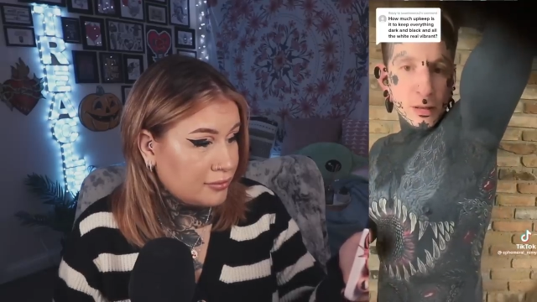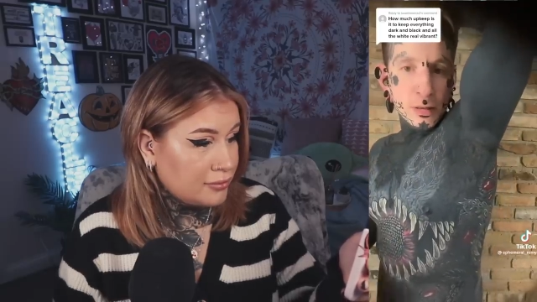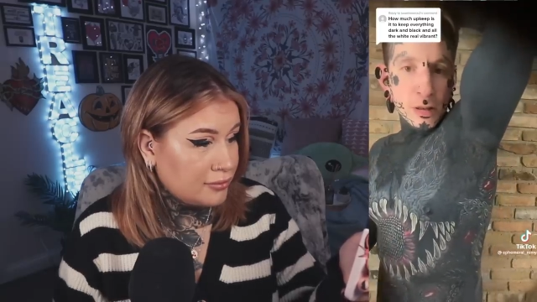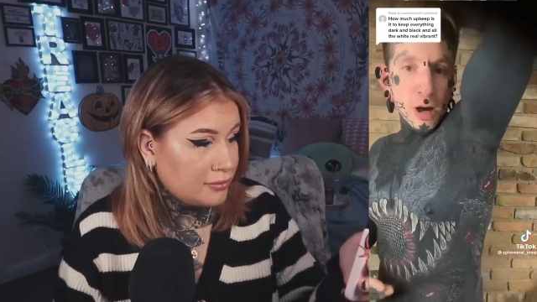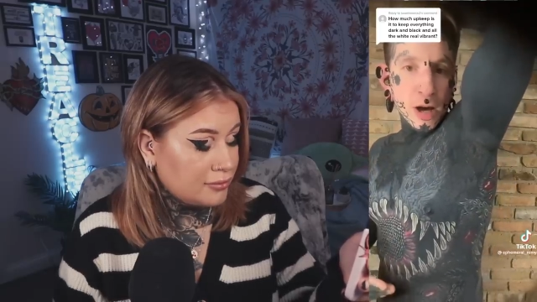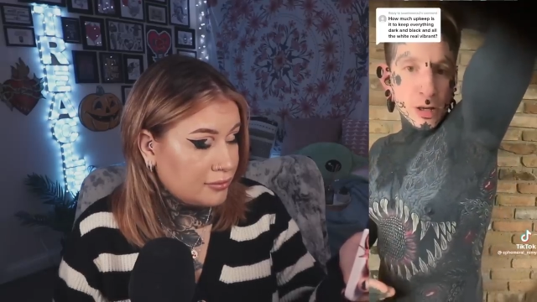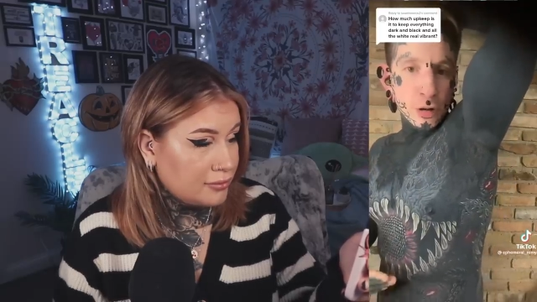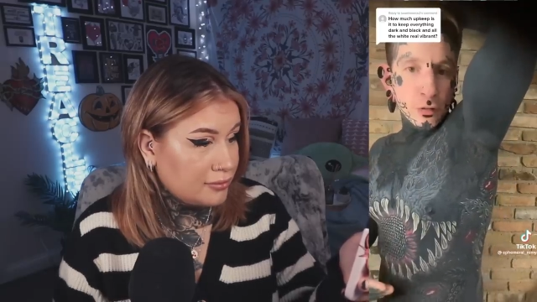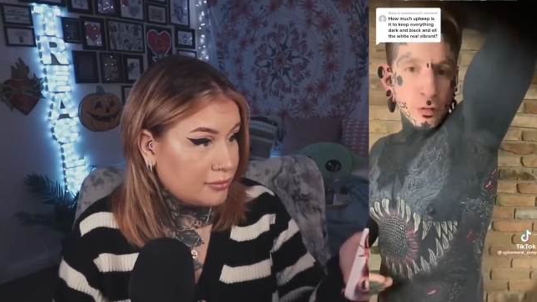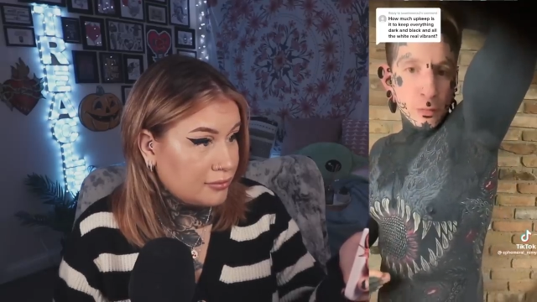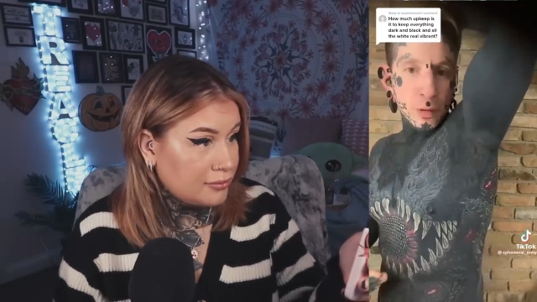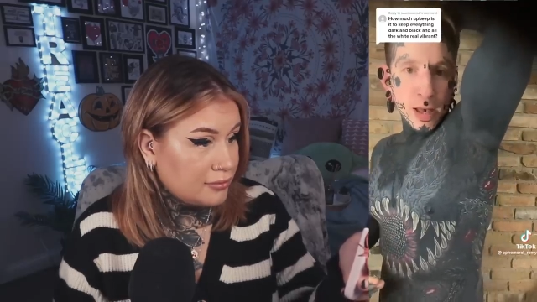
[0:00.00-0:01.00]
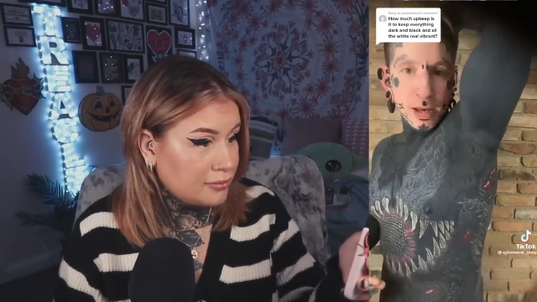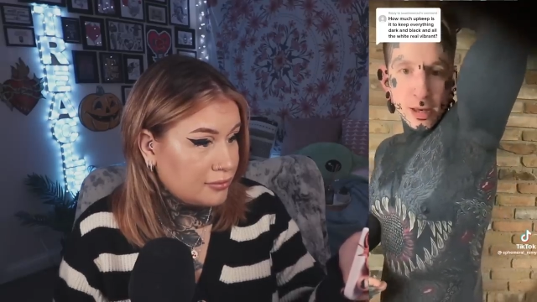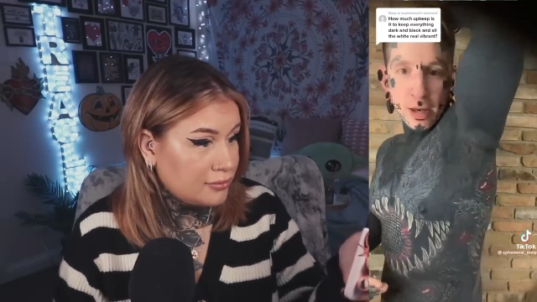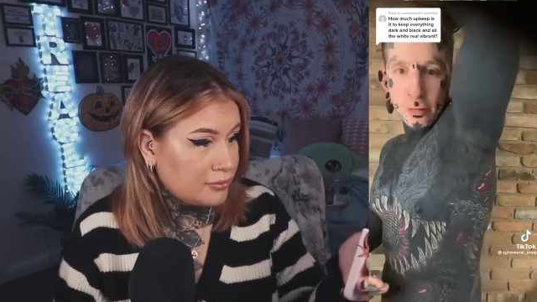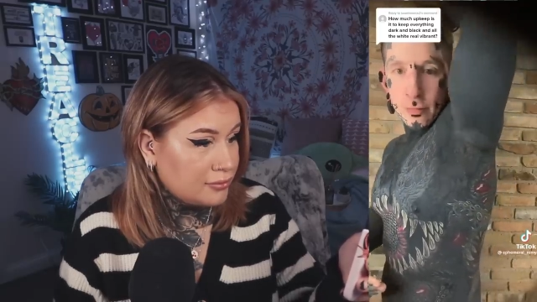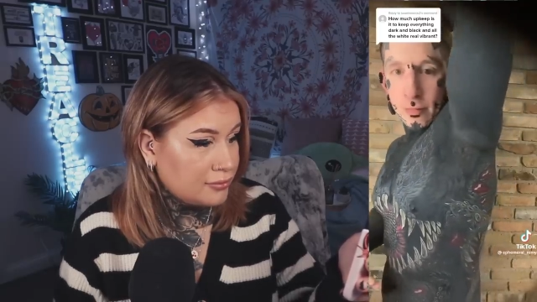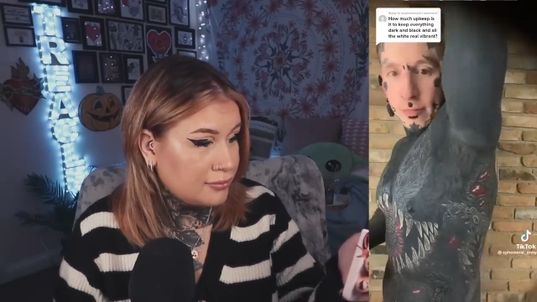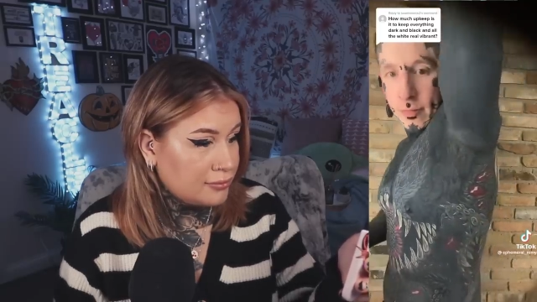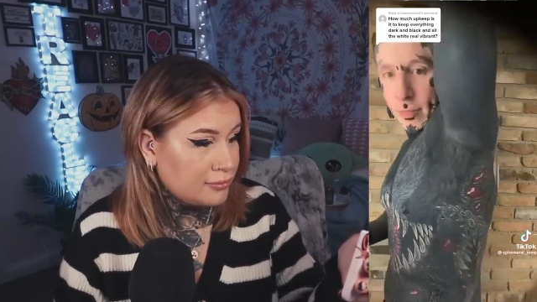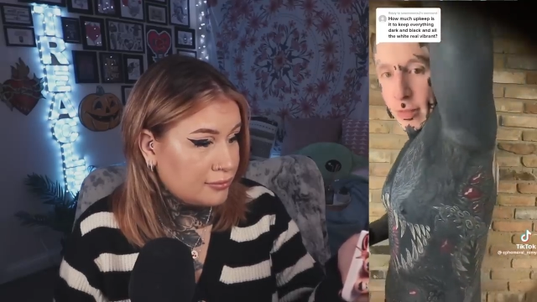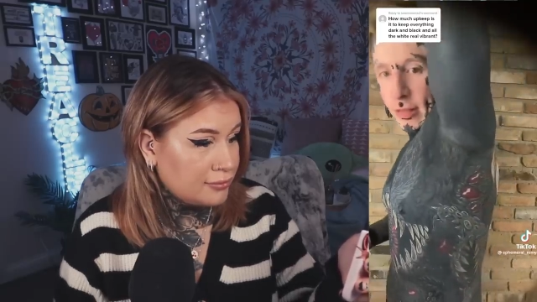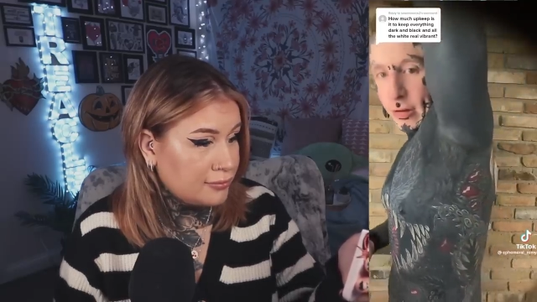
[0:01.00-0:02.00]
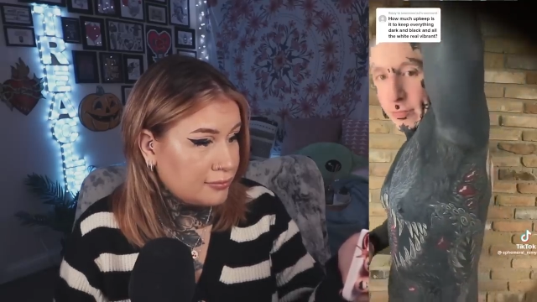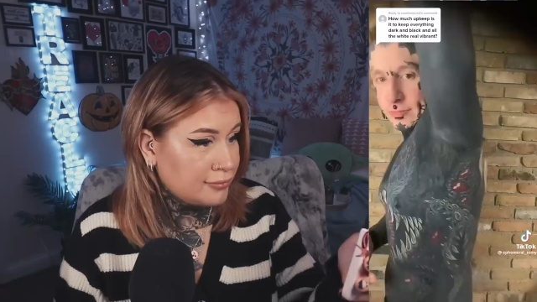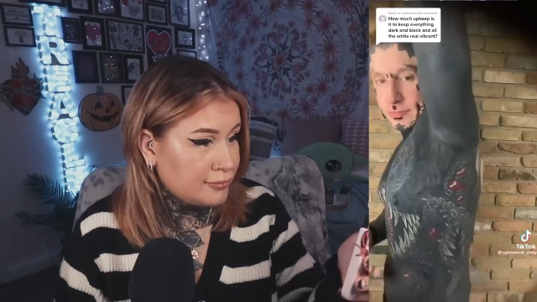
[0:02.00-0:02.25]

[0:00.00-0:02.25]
Speaker 1: not over blackout. So,